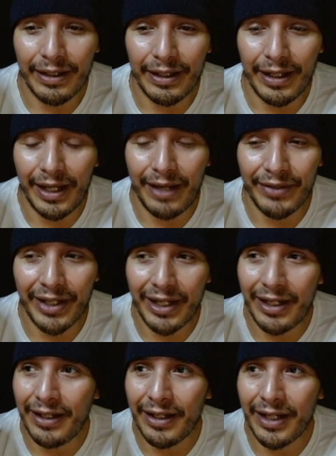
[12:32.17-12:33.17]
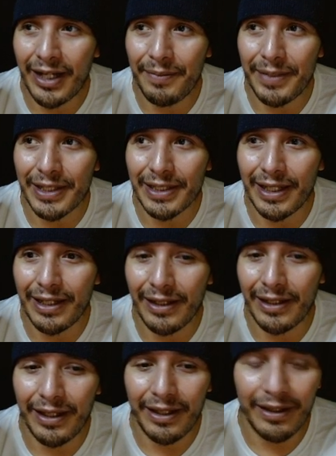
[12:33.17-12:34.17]
I haven't gotten any comments
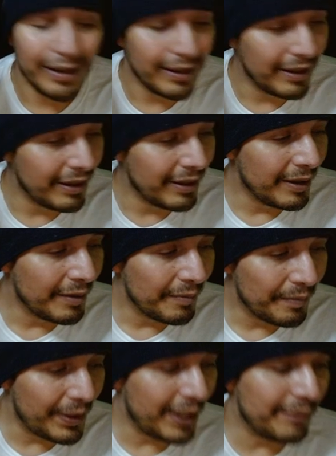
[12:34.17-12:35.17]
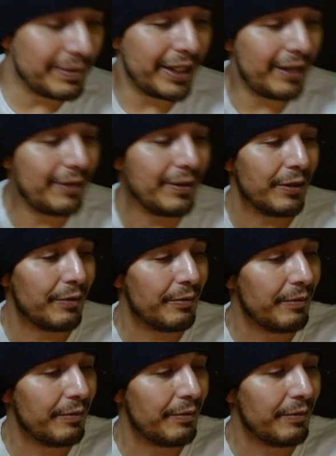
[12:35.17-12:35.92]
lately, but I'm telling you,